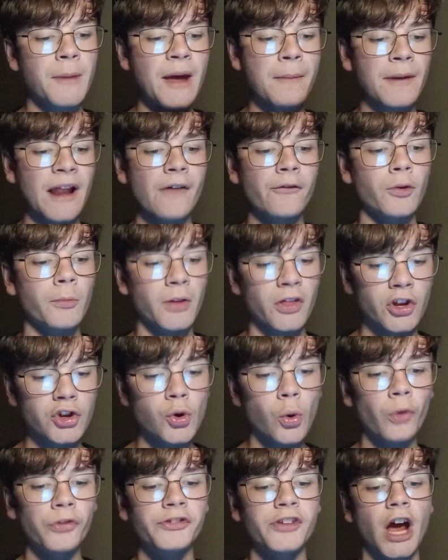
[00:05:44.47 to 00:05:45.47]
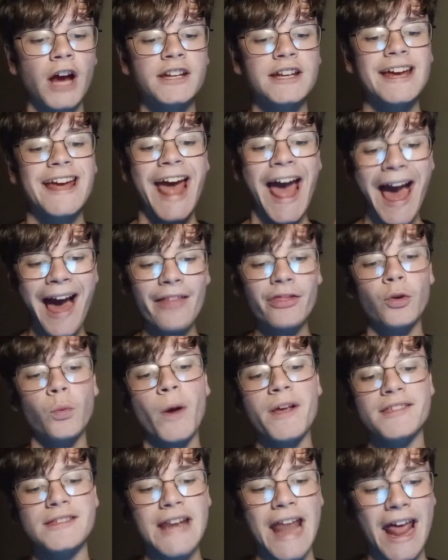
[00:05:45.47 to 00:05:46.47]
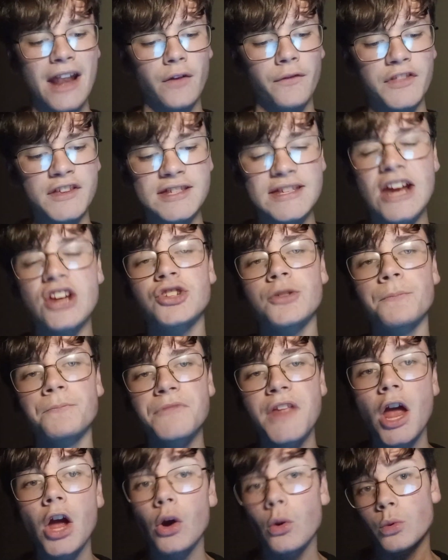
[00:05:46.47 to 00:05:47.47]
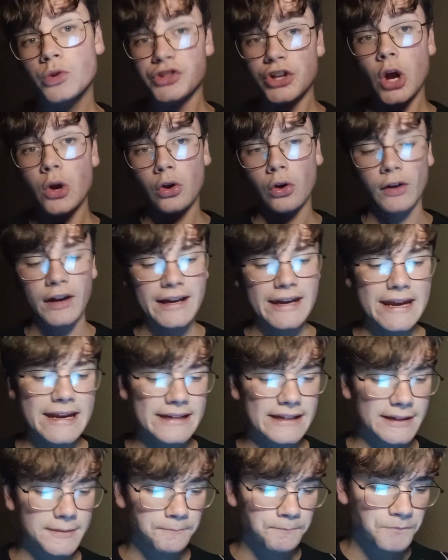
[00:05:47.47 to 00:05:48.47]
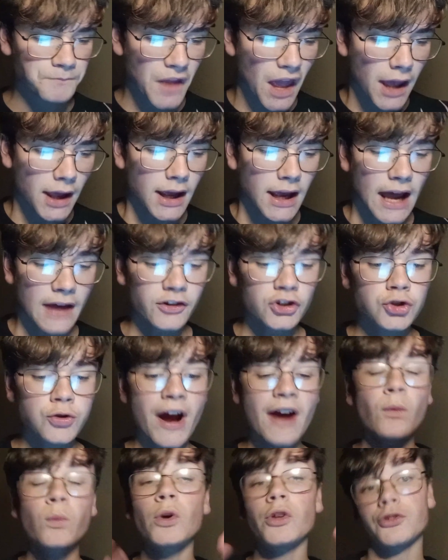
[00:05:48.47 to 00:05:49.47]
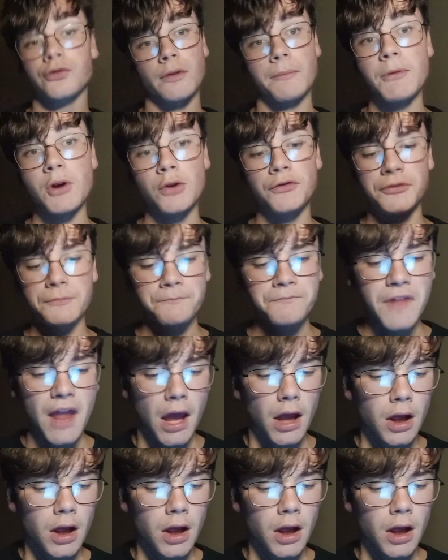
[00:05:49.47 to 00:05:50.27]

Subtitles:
the bay platform on the north side at the western end of the station was no longer needed, and the track was removed.